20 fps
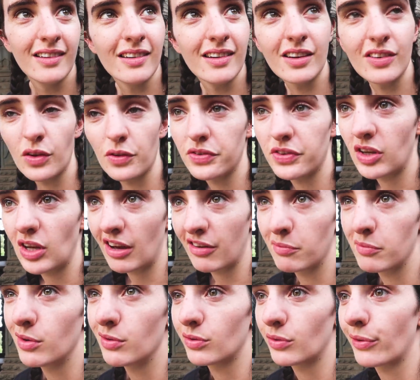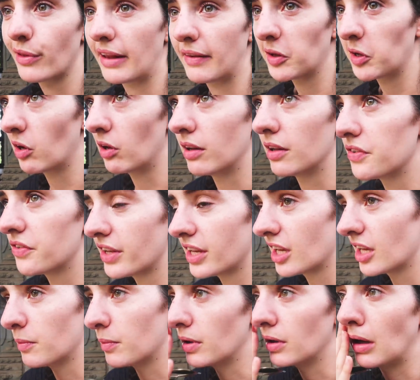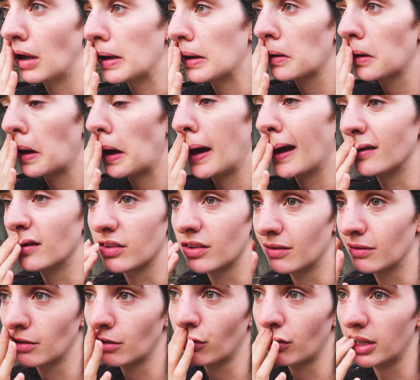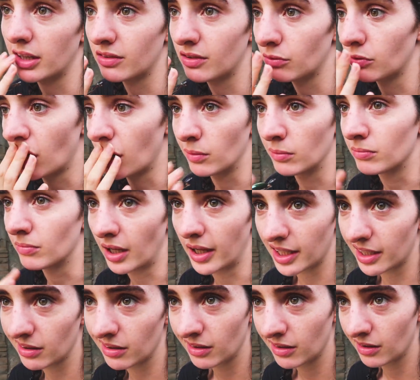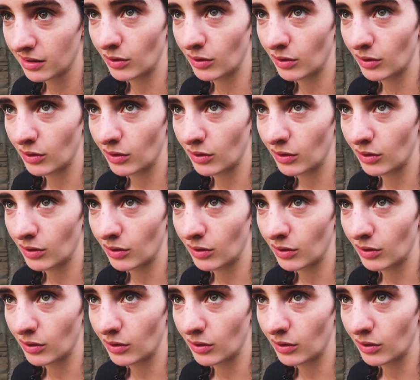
because obviously you have movies with like the Colosseum and like ancient Greece and Rome like